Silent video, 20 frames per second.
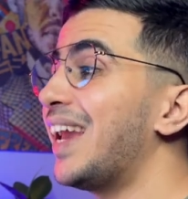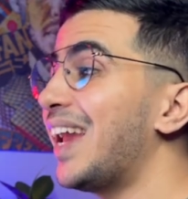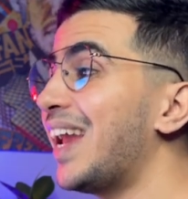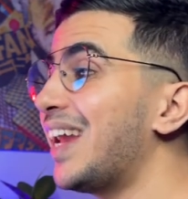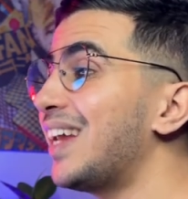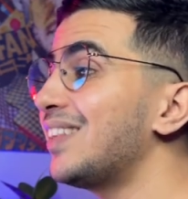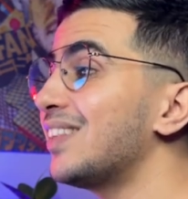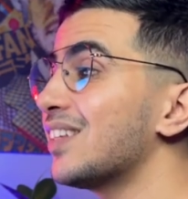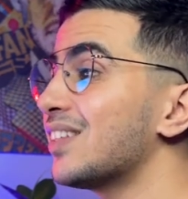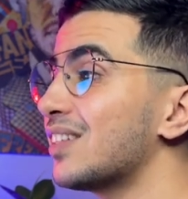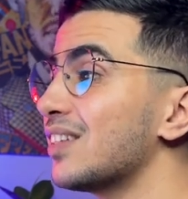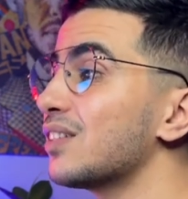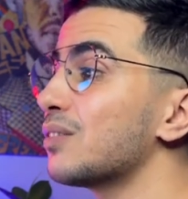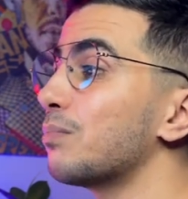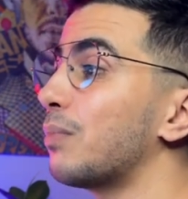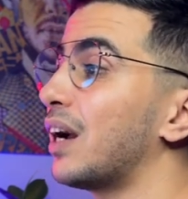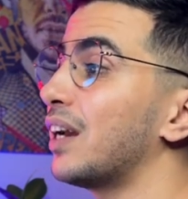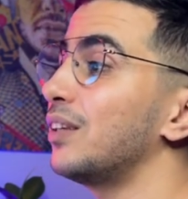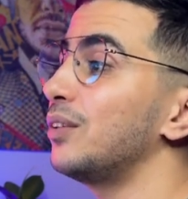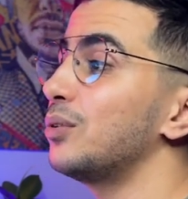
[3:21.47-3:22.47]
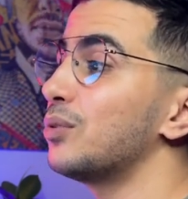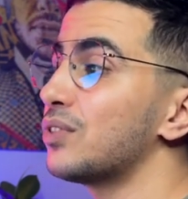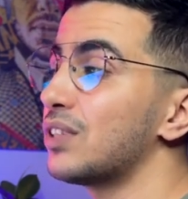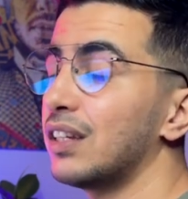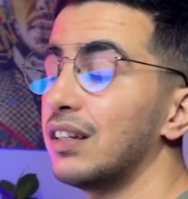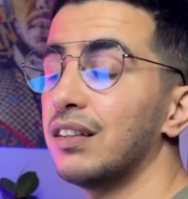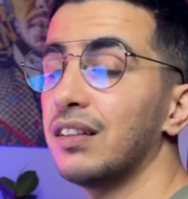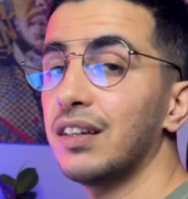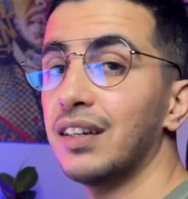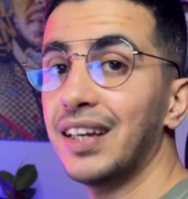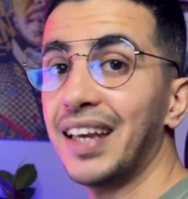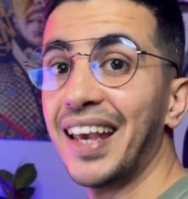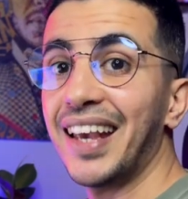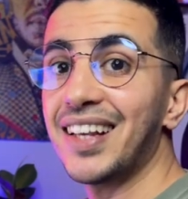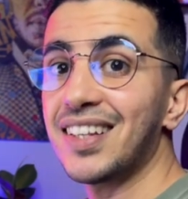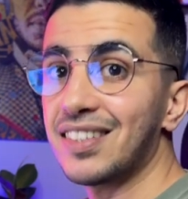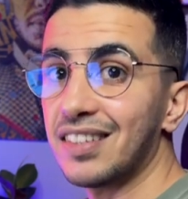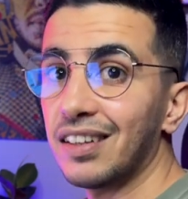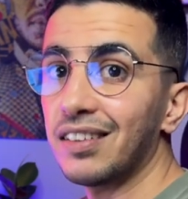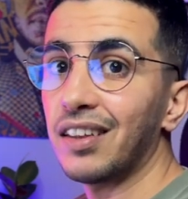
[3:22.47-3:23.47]
and this is by using the
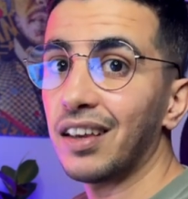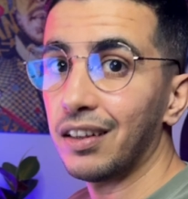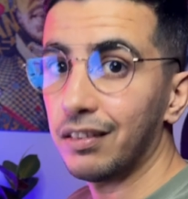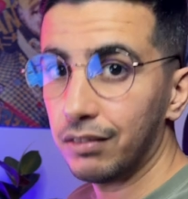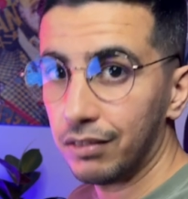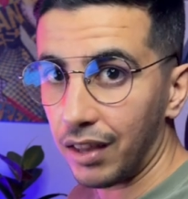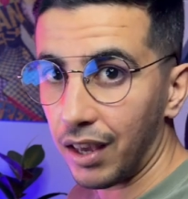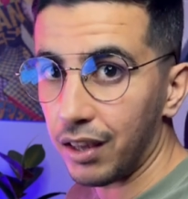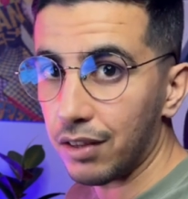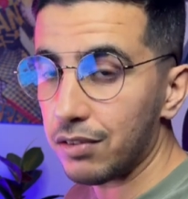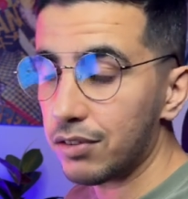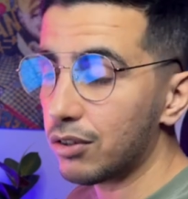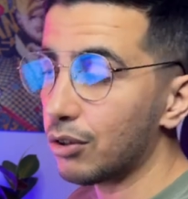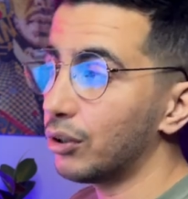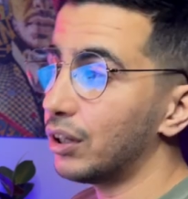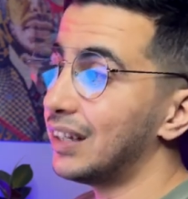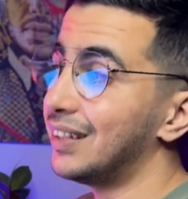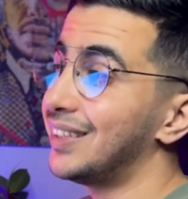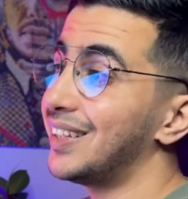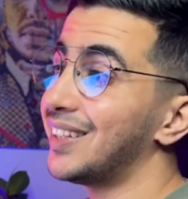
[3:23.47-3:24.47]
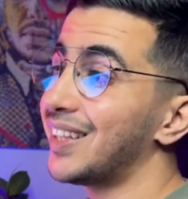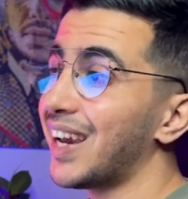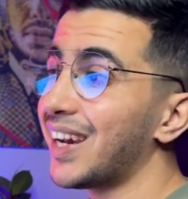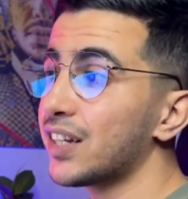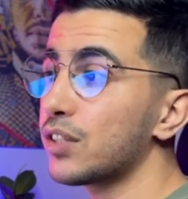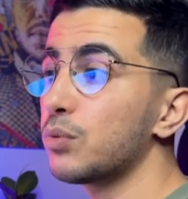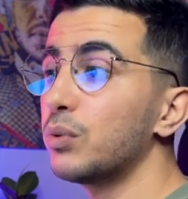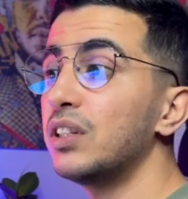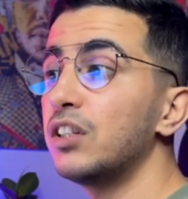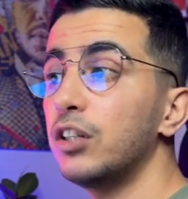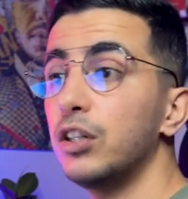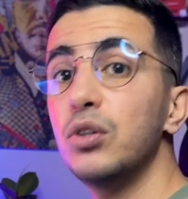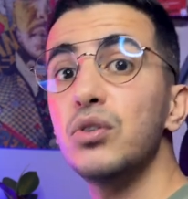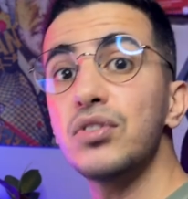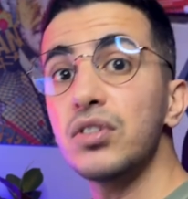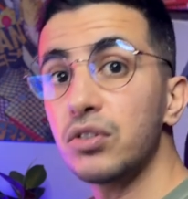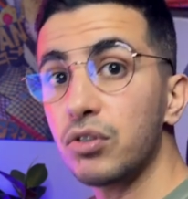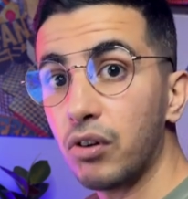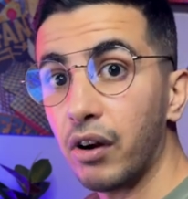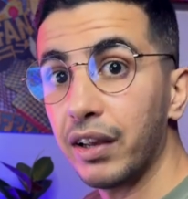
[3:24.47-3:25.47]
exit intent. So it detects when the
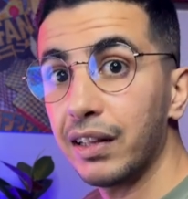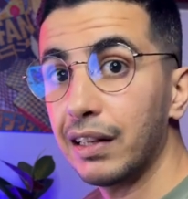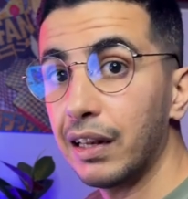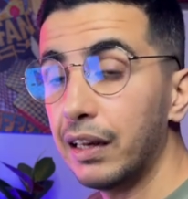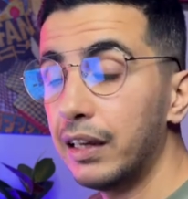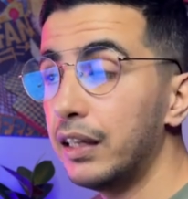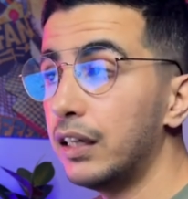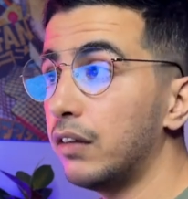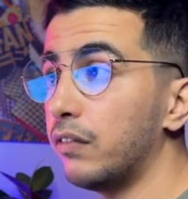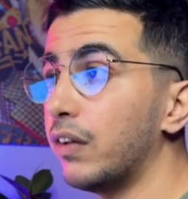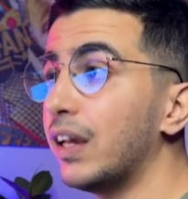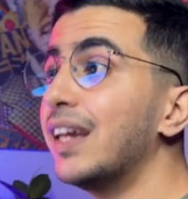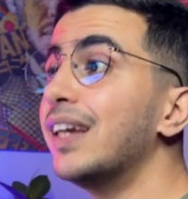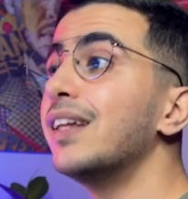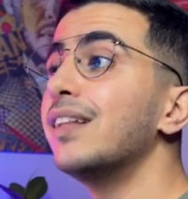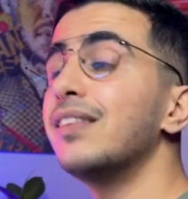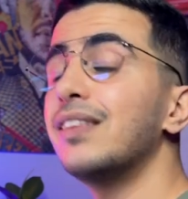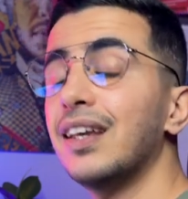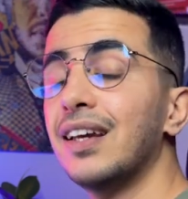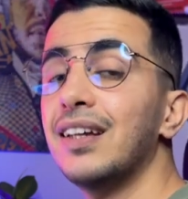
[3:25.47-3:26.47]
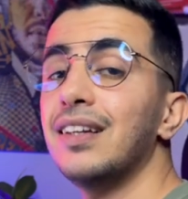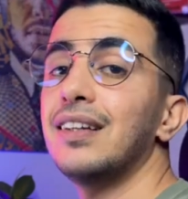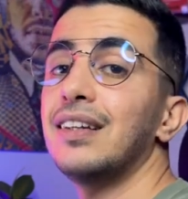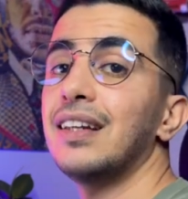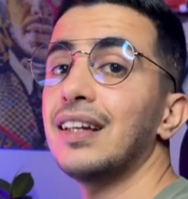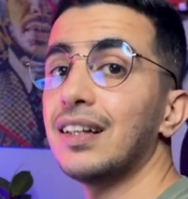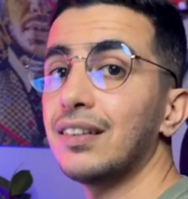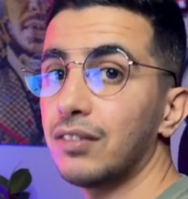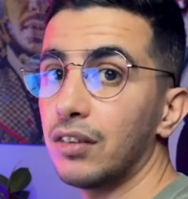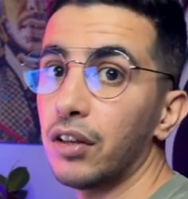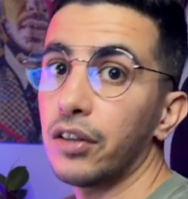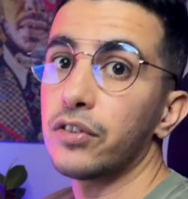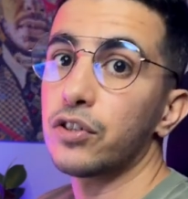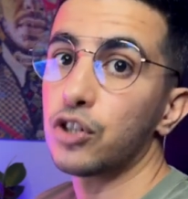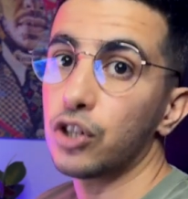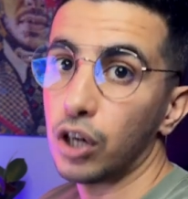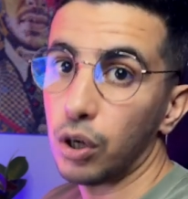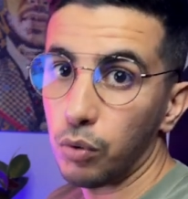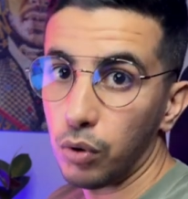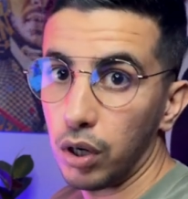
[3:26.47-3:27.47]
user trying to leave, then it does
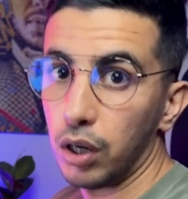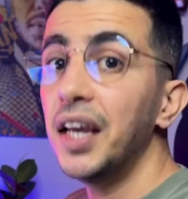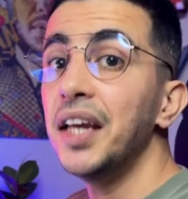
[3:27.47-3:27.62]
show up.